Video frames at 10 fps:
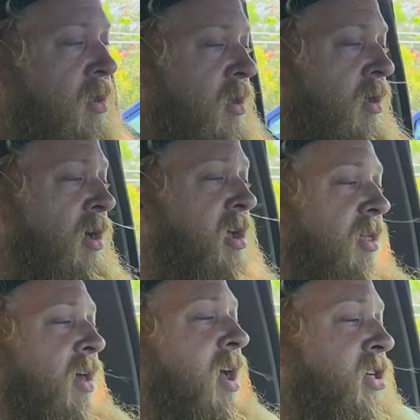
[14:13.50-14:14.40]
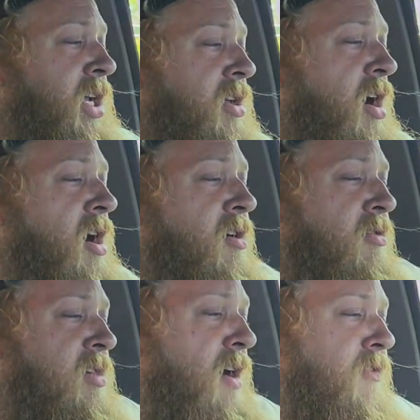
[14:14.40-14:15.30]
Look at that. She caught
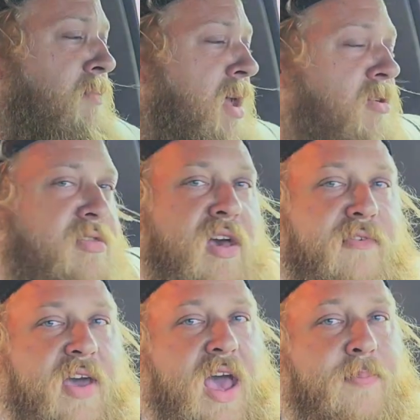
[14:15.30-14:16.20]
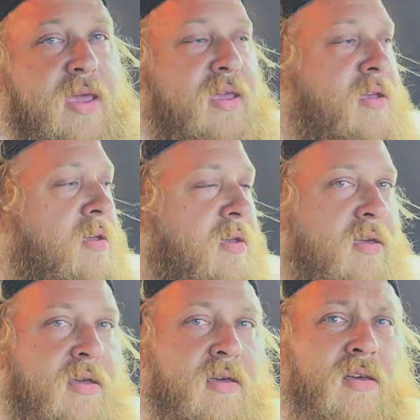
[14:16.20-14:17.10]
herself and made herself happy.
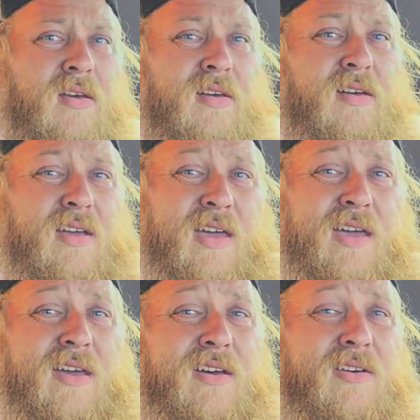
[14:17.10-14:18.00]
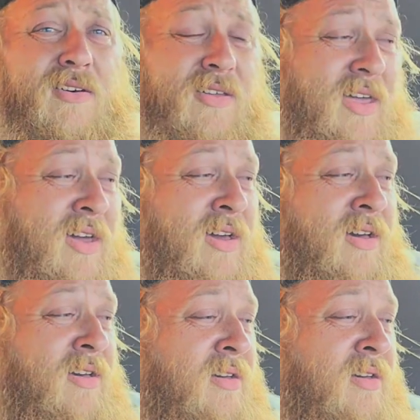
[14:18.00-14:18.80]
Hell yeah.